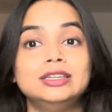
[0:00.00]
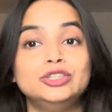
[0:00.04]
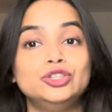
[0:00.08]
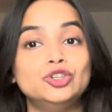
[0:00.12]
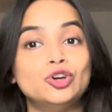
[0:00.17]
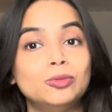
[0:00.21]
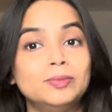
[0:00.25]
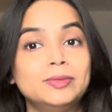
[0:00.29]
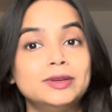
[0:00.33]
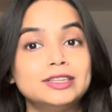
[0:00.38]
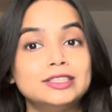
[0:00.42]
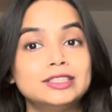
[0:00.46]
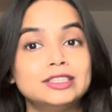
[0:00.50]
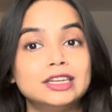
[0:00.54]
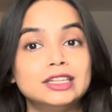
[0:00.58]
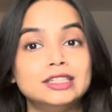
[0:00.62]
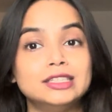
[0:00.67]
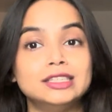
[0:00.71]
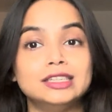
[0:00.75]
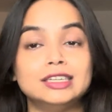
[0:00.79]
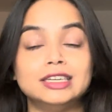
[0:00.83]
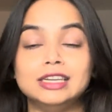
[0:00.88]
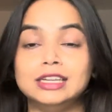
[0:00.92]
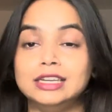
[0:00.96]
topics
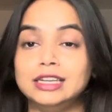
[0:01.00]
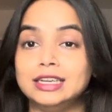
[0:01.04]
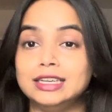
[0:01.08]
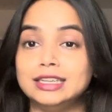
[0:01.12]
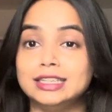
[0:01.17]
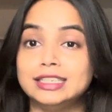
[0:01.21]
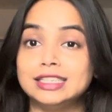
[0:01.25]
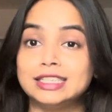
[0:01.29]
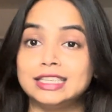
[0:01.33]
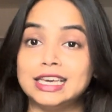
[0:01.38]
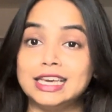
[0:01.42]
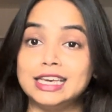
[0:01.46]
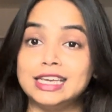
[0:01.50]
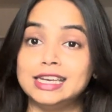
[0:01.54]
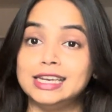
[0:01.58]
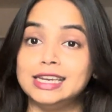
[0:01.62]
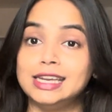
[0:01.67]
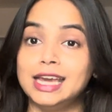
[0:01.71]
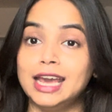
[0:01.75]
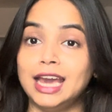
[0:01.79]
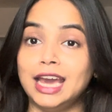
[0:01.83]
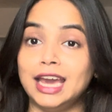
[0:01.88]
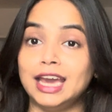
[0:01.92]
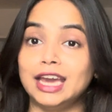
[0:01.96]
concerning skin,
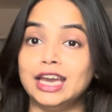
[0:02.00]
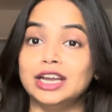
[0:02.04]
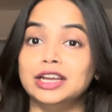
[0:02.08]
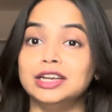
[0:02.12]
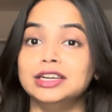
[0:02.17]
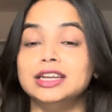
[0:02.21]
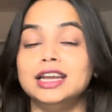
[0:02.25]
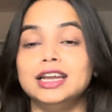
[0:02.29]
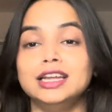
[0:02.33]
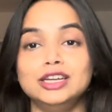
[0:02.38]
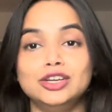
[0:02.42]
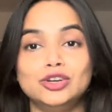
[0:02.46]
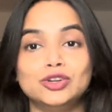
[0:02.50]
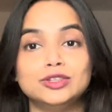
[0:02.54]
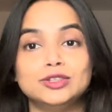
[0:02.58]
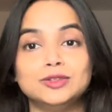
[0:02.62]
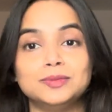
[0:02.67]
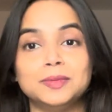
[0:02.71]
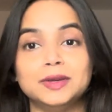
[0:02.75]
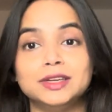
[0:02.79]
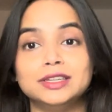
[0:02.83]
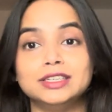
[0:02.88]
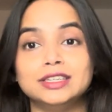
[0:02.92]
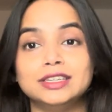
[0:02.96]
hair, and
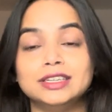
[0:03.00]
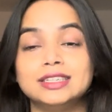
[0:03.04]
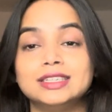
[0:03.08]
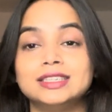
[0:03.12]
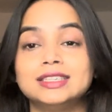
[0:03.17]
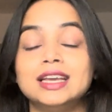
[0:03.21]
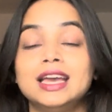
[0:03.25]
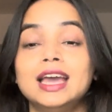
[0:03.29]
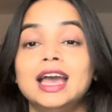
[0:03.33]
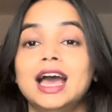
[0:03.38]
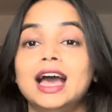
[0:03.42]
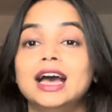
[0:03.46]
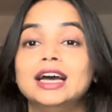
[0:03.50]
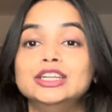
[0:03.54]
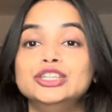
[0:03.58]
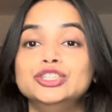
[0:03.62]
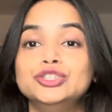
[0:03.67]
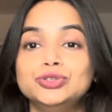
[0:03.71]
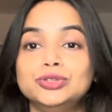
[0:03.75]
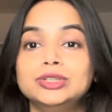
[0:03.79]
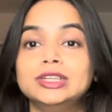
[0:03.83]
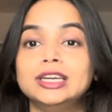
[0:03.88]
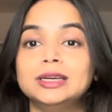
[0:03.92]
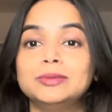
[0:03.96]
cosmetics. And
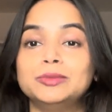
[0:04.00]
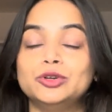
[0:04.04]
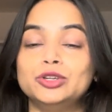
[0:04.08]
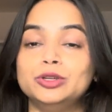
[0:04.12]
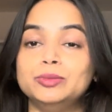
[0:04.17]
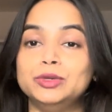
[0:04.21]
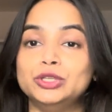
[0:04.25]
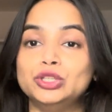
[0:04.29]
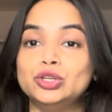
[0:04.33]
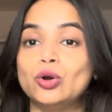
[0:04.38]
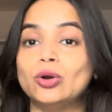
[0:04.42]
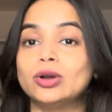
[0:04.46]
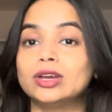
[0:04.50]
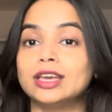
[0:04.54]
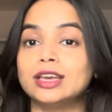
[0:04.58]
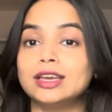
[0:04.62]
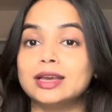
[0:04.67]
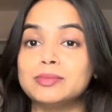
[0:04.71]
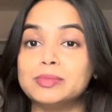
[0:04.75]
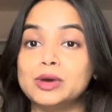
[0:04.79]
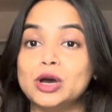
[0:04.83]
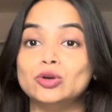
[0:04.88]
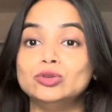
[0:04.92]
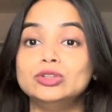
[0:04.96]
today I'm going to be talking
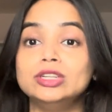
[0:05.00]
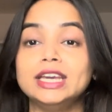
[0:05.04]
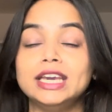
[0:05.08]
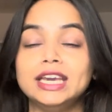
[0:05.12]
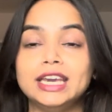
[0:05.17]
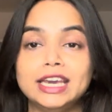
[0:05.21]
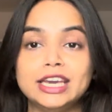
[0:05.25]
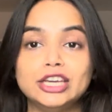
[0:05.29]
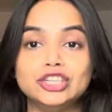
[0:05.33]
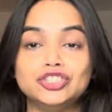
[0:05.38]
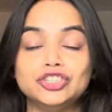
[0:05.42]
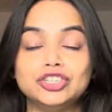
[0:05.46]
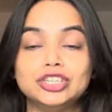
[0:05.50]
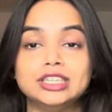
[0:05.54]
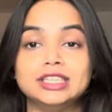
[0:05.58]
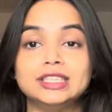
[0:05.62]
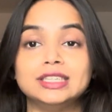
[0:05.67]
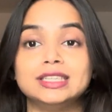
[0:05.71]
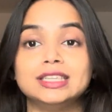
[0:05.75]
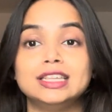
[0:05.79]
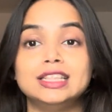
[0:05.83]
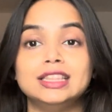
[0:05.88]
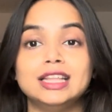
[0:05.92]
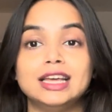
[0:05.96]
about
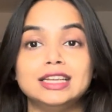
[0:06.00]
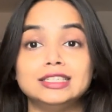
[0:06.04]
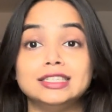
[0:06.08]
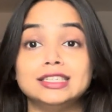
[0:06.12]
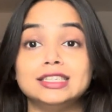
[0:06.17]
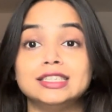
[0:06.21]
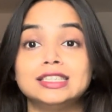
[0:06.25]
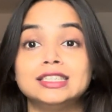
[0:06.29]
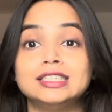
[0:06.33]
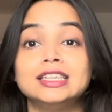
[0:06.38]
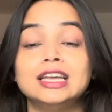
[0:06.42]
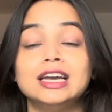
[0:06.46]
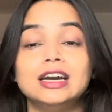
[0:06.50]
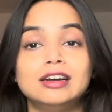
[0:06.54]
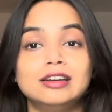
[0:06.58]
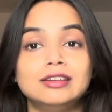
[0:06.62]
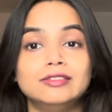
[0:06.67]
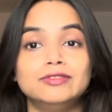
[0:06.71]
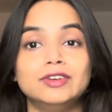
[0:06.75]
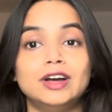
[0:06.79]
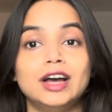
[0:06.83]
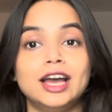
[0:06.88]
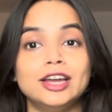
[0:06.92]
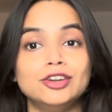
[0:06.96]
AHAs, that is
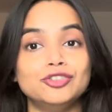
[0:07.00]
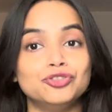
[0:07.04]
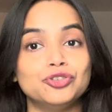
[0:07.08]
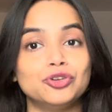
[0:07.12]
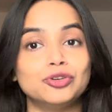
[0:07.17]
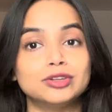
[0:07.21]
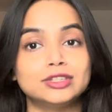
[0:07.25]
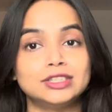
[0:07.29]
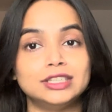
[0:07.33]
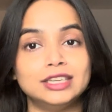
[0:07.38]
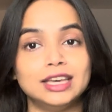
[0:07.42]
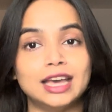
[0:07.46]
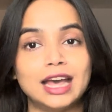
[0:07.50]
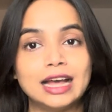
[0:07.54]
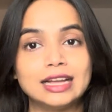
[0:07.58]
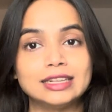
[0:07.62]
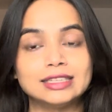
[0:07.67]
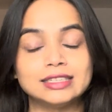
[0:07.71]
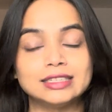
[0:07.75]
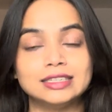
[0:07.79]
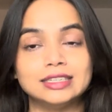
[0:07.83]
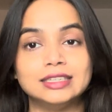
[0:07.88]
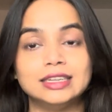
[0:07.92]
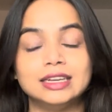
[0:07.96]
alpha hydroxy
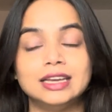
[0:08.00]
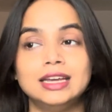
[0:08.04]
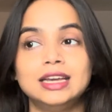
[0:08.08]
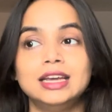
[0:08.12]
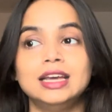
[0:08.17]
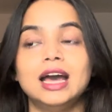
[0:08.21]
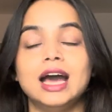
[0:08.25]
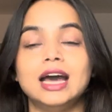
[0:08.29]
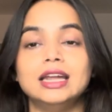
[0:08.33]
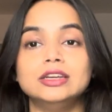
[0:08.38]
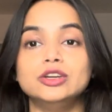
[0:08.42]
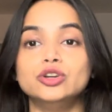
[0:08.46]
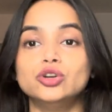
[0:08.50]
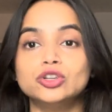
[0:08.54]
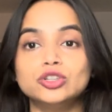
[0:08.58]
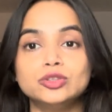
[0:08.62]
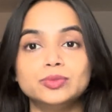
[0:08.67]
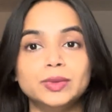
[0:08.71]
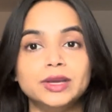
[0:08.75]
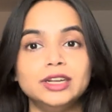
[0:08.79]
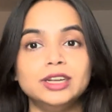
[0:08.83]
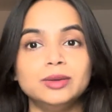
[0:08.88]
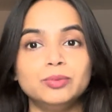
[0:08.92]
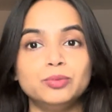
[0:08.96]
acid. And in
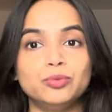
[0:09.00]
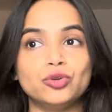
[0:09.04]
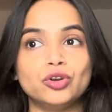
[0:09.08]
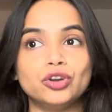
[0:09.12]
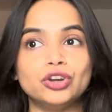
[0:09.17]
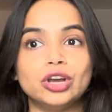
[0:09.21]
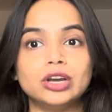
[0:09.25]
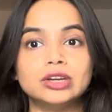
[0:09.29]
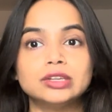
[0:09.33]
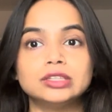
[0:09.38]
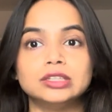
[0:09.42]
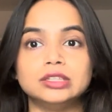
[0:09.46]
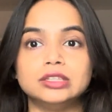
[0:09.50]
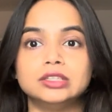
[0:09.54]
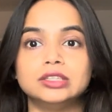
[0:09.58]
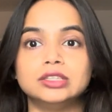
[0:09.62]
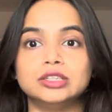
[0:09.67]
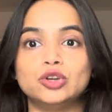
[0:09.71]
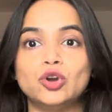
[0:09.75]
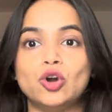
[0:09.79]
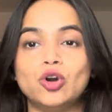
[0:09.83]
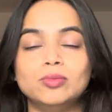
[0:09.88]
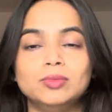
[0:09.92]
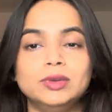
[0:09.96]
cosmetic products, it is
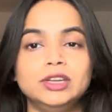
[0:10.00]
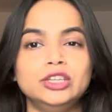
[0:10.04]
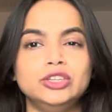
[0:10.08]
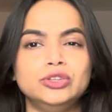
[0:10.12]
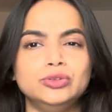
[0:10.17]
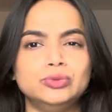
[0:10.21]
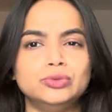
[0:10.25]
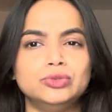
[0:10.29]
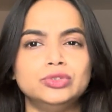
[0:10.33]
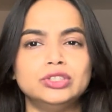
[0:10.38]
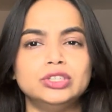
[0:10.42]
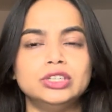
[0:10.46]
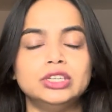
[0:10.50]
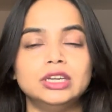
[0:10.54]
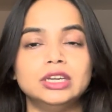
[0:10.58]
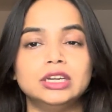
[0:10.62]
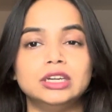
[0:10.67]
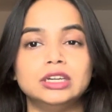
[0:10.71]
commonly used